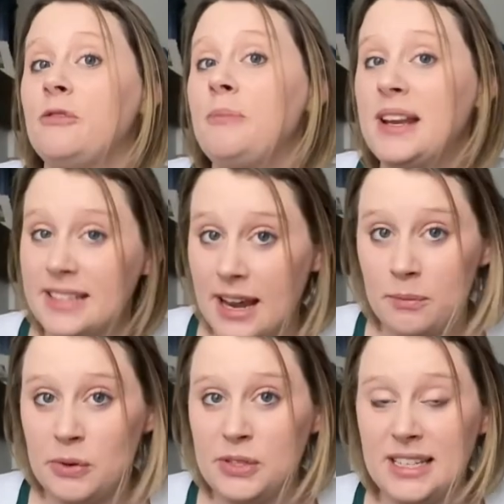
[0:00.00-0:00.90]

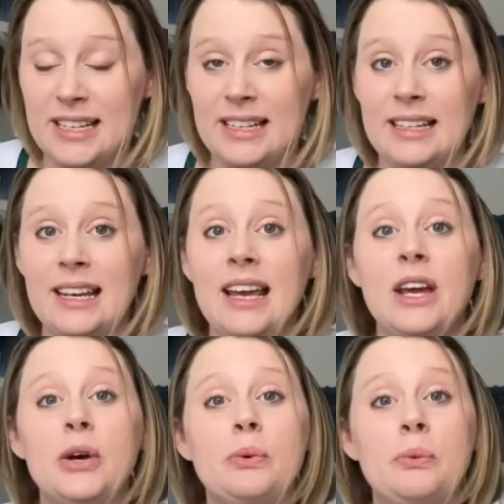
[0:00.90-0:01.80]
bedtime routine
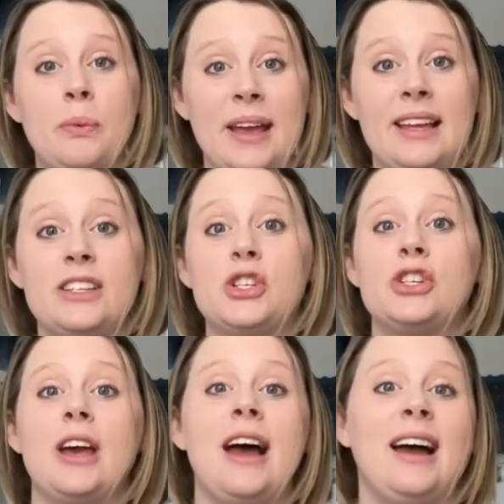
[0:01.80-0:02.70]

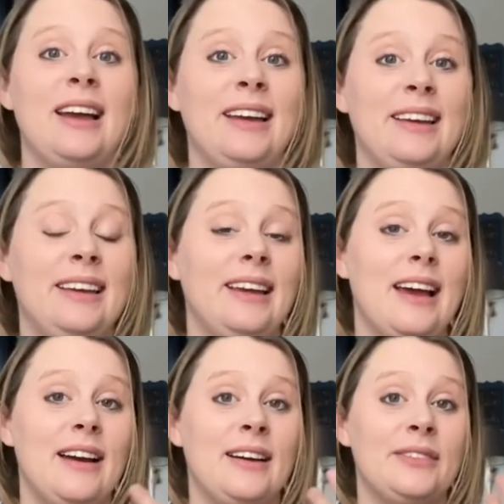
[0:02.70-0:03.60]
which I
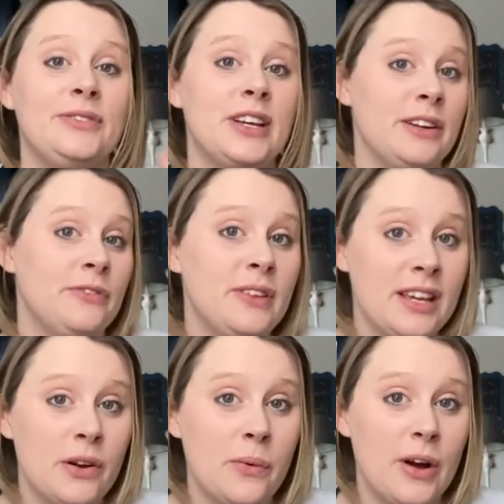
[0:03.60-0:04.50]
have done a
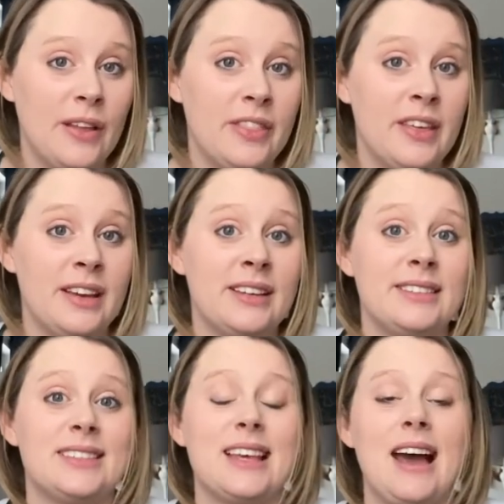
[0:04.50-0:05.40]
video on
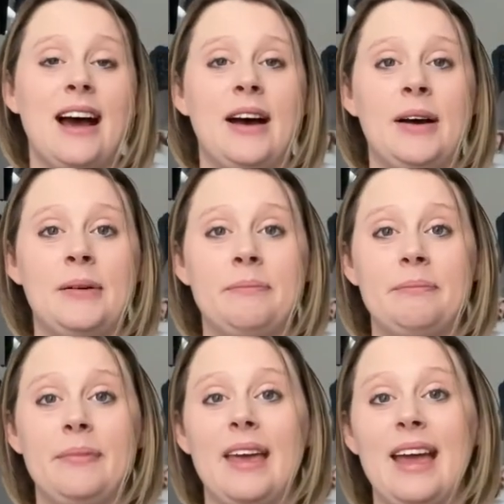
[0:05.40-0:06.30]
this
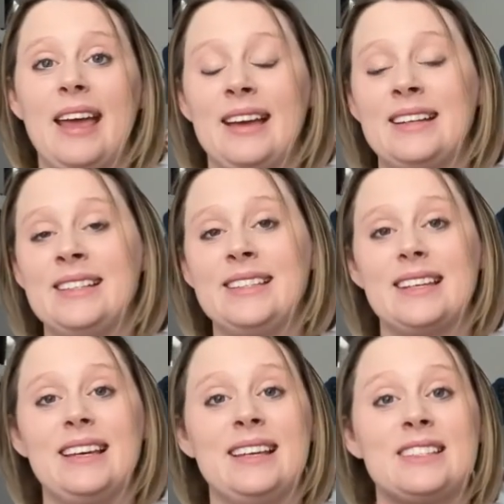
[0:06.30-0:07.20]
um, and
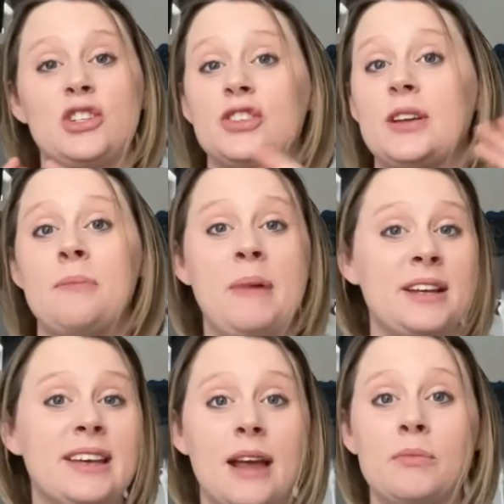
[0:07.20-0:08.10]
it's just a
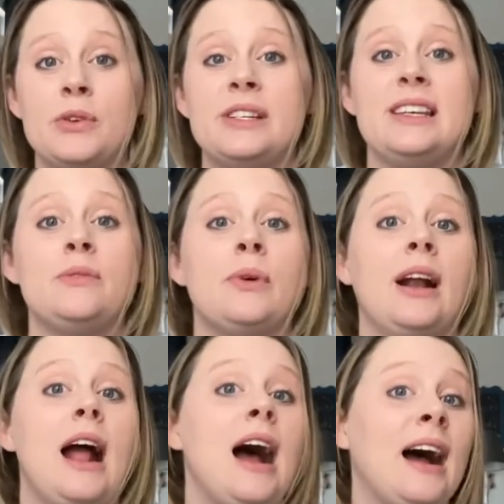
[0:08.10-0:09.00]
bedtime routine
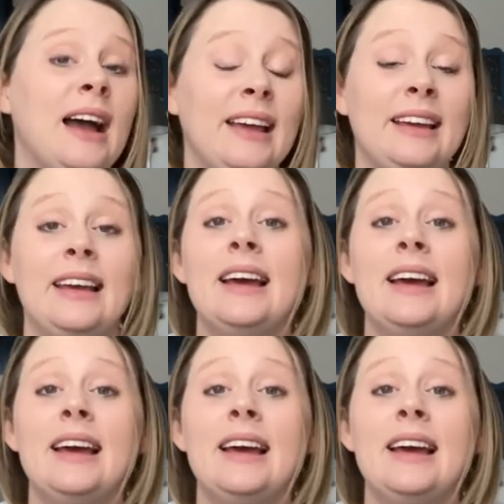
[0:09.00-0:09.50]
where I